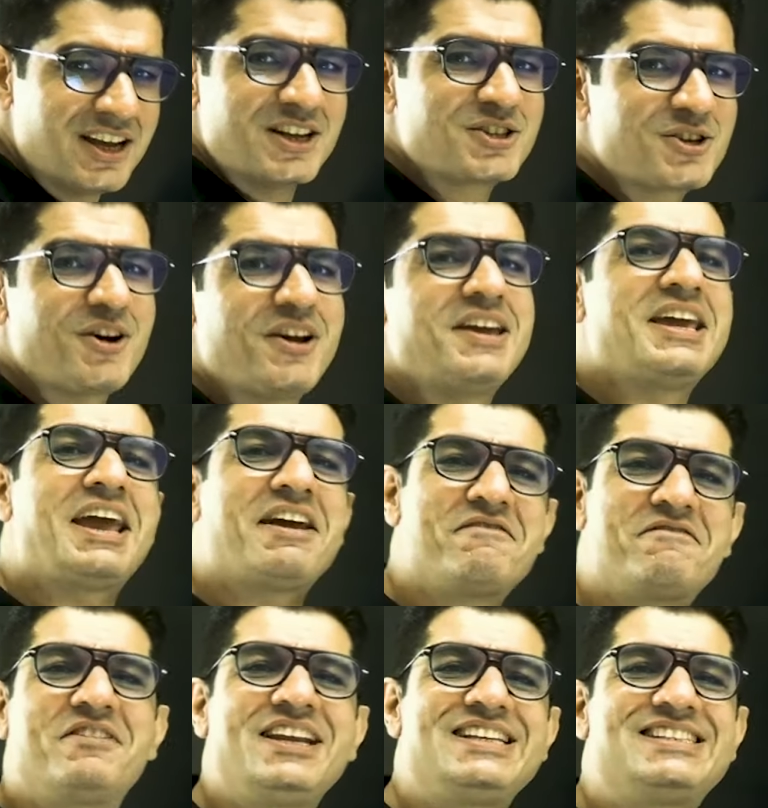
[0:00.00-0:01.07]
So
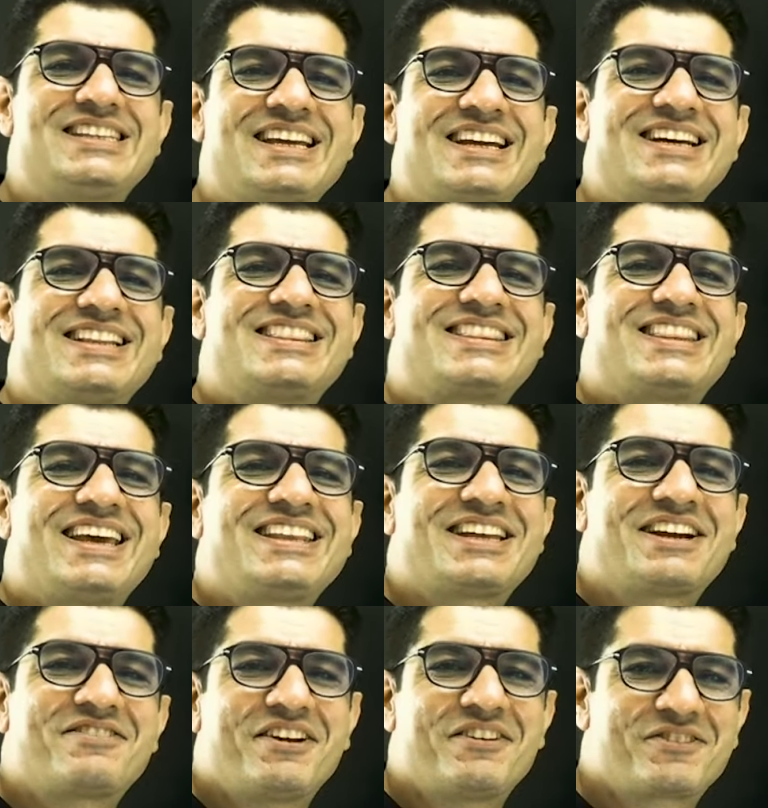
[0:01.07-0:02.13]
every single thing
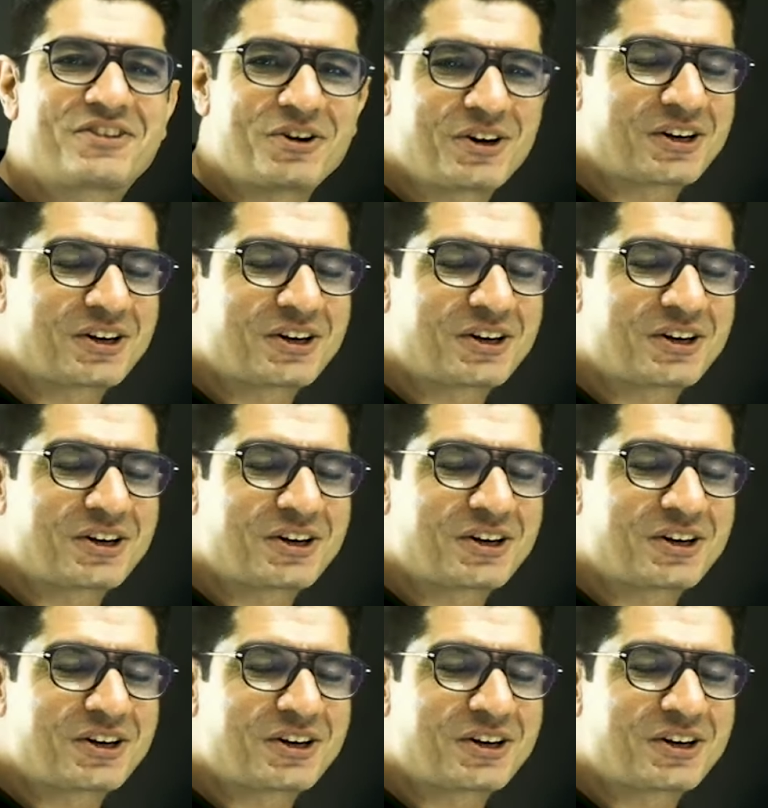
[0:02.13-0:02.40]
that we have talked